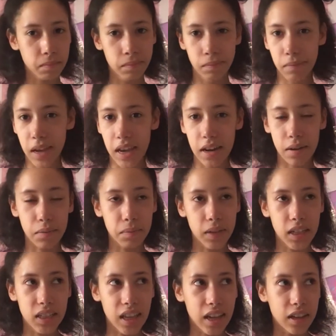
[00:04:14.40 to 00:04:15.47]
made
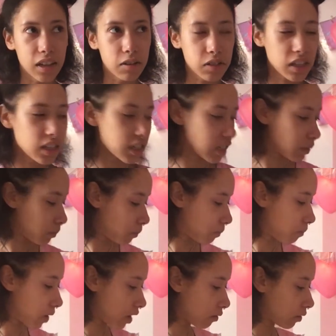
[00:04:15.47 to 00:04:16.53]
it, using this has
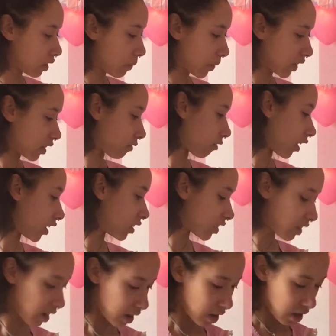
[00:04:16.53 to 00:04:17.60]
made a really big difference.
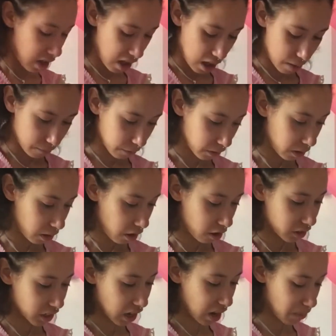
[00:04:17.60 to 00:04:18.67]
For a
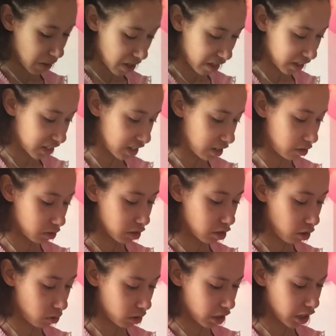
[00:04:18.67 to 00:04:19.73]
long time I didn't use a
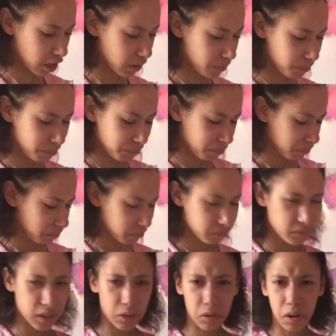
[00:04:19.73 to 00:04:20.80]
toner.
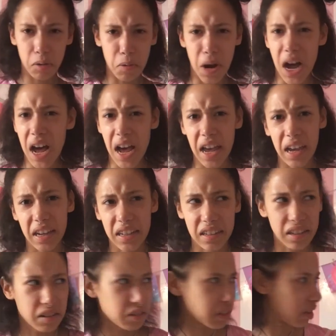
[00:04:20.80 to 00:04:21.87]
Don't know why I
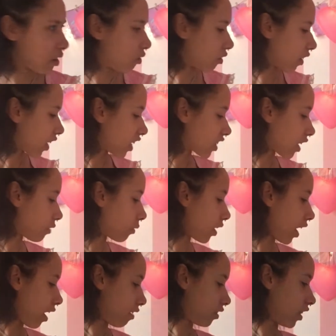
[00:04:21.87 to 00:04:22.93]
didn't use a toner. I guess I'd run
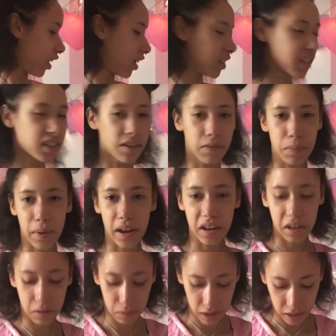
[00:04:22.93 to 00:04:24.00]
out and then I just never bought a
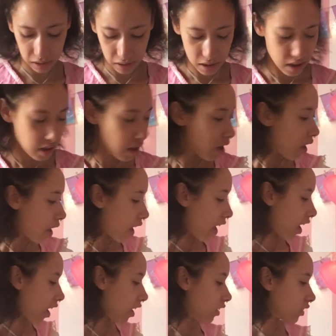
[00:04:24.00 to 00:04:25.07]
new one.
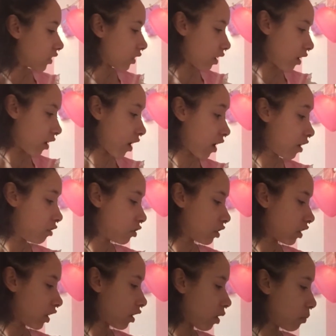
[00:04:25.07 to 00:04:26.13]
And I
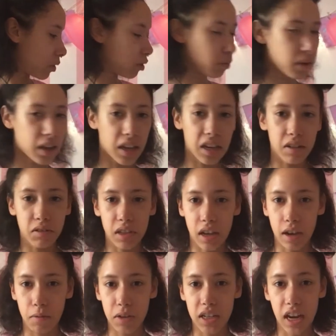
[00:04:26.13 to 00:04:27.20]
usually go between
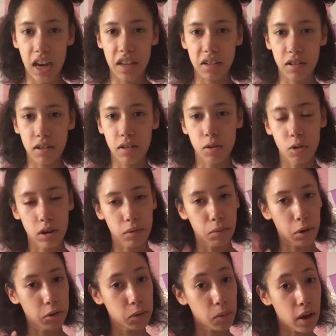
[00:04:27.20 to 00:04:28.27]
using witch hazel or
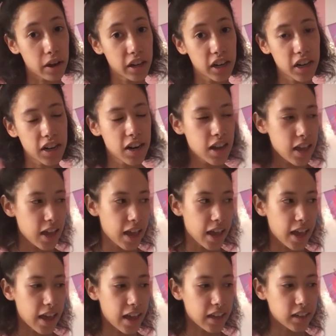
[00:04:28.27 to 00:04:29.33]
rose water,
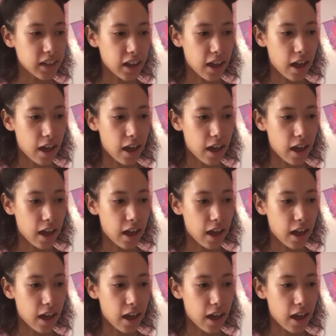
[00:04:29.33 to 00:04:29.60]
and